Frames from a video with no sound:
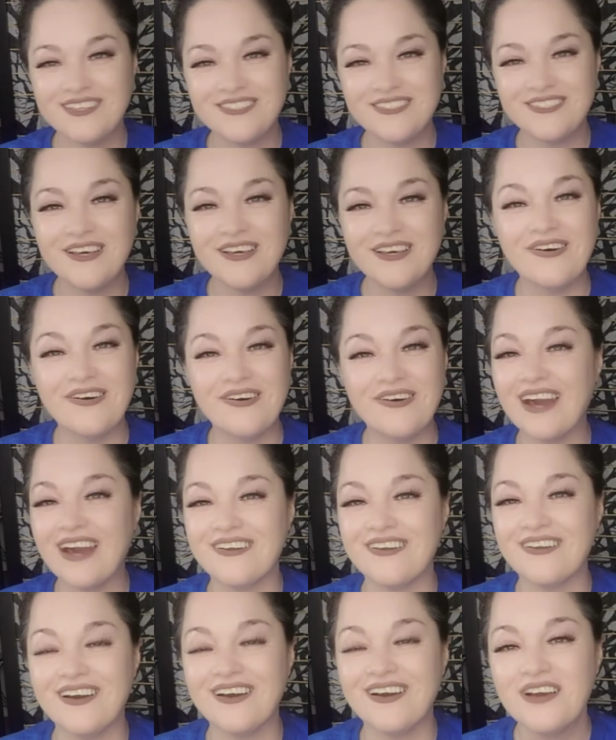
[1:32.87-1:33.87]
so I
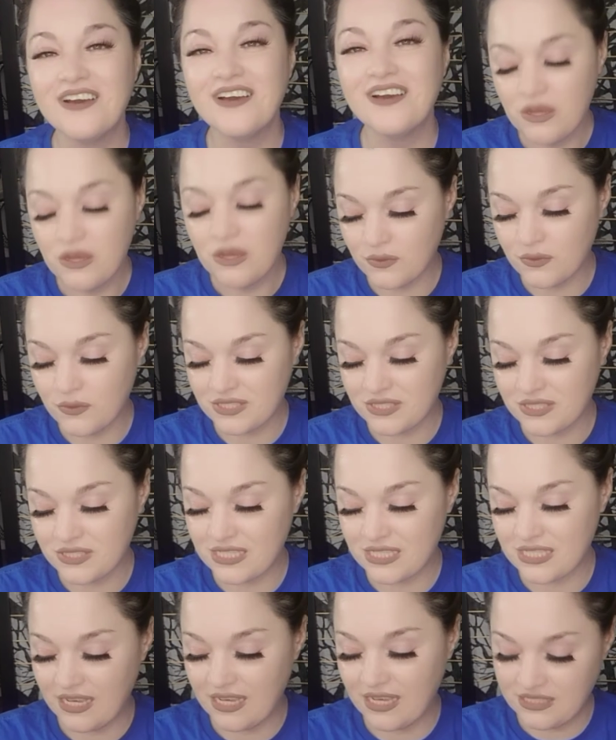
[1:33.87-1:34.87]
don't know, we'll
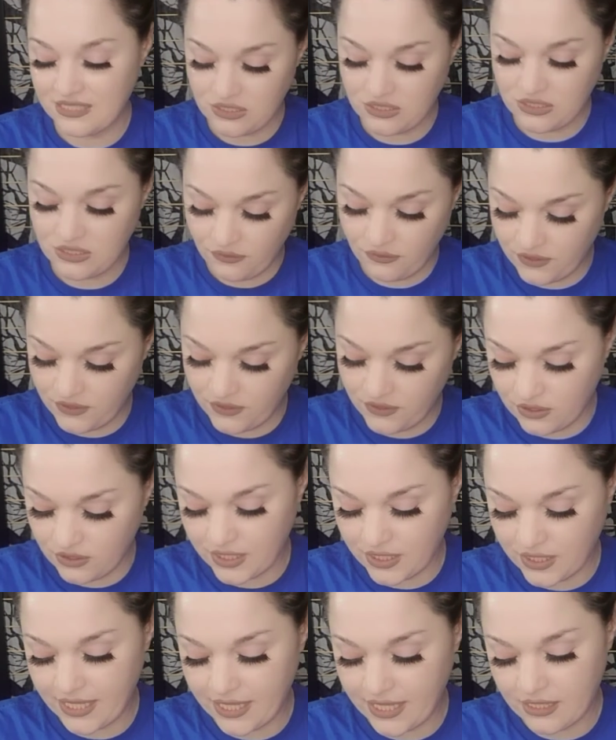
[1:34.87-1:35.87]
see. I do feel
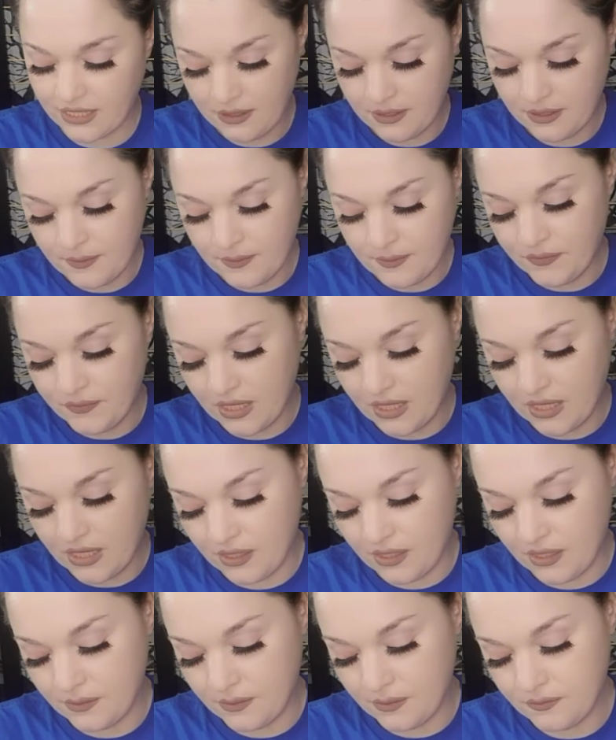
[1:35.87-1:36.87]
like
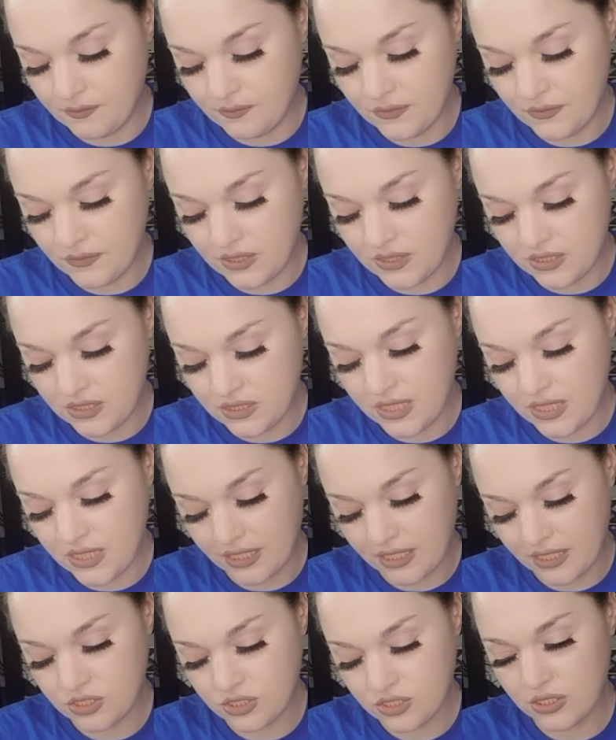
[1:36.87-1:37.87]
um, the
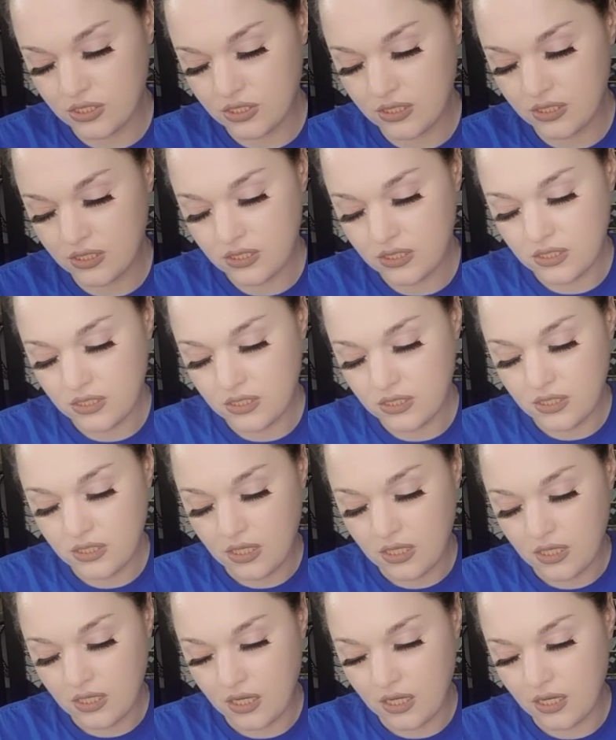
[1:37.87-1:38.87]
texture,
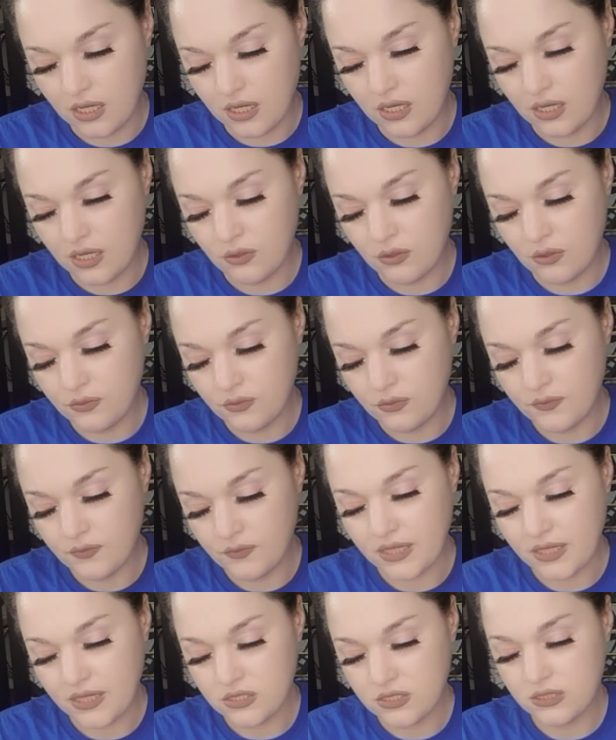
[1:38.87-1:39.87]
uh,
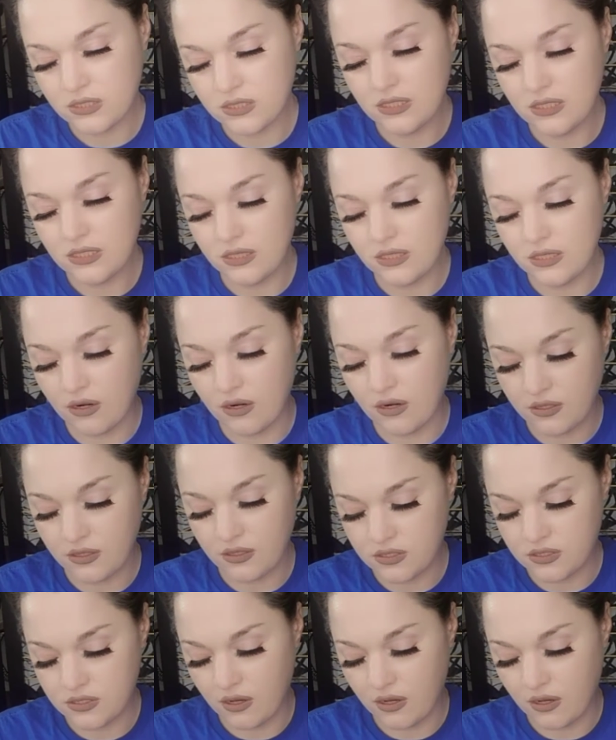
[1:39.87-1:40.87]
actually they are
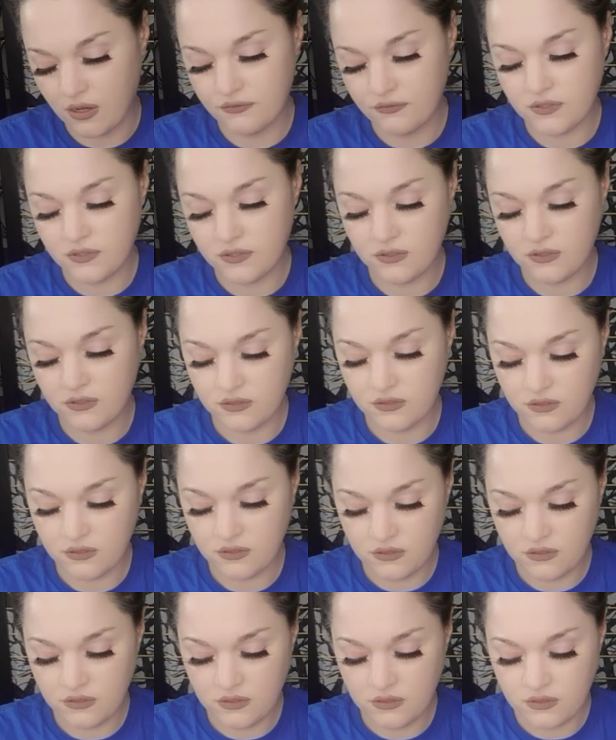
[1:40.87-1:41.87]
soft.
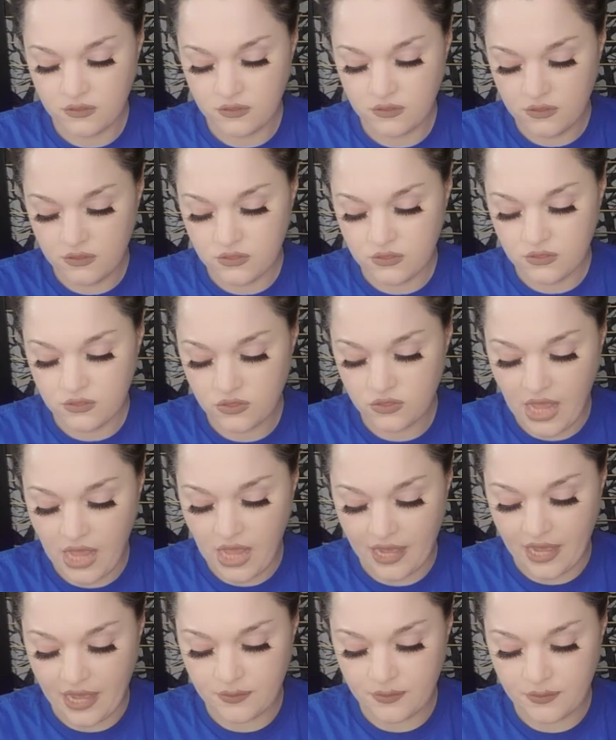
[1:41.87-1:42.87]
So
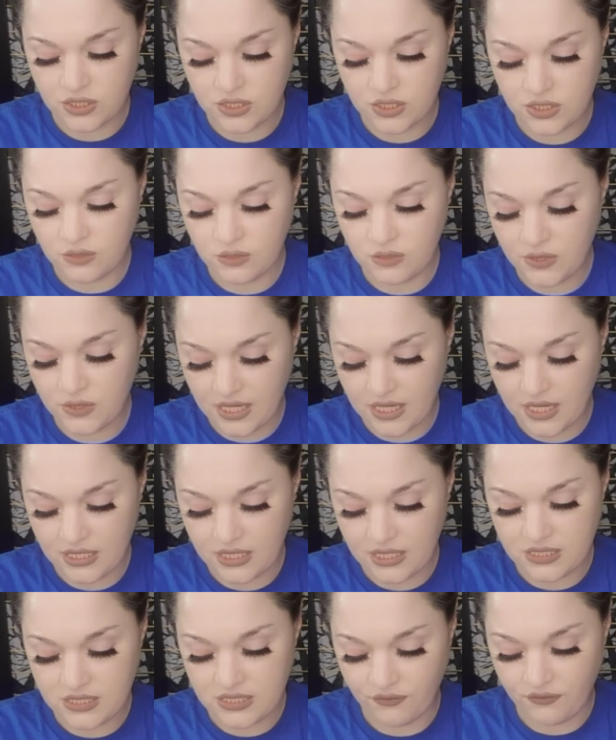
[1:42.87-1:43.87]
yeah, I mean, it shouldn't be
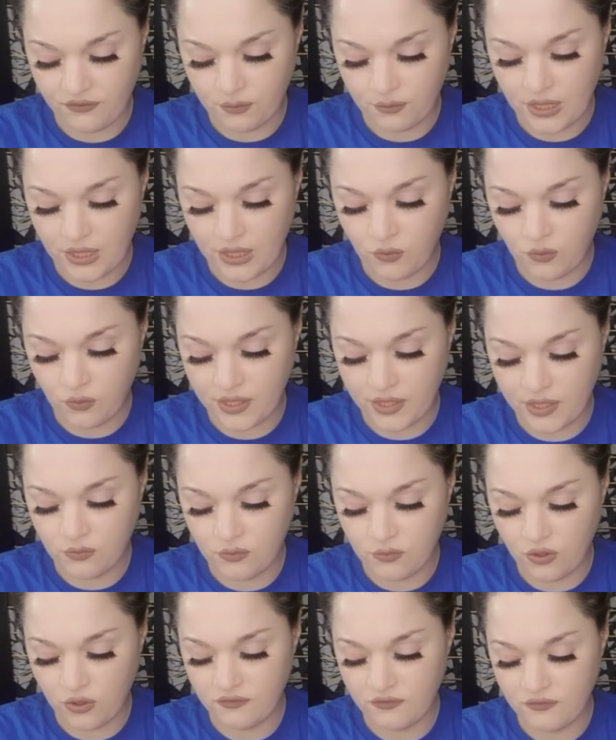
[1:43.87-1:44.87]
any different, but I wanted
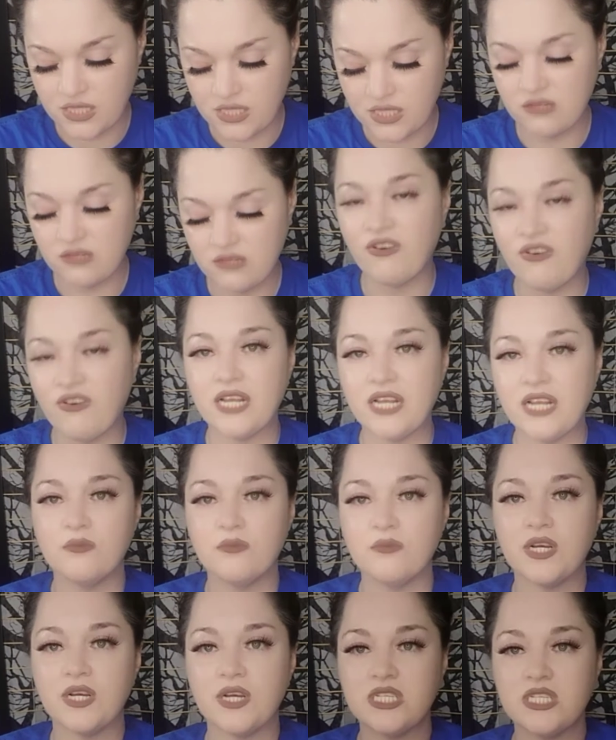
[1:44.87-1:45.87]
more of these finer
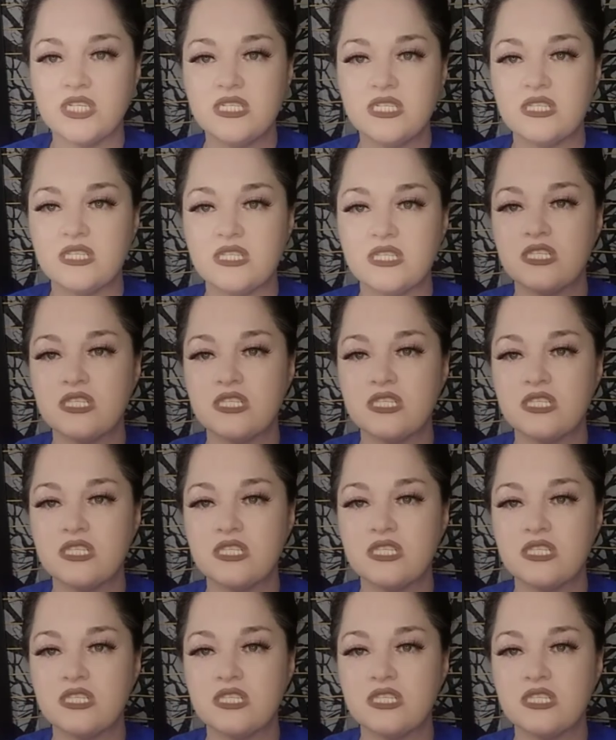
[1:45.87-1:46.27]
brushes, the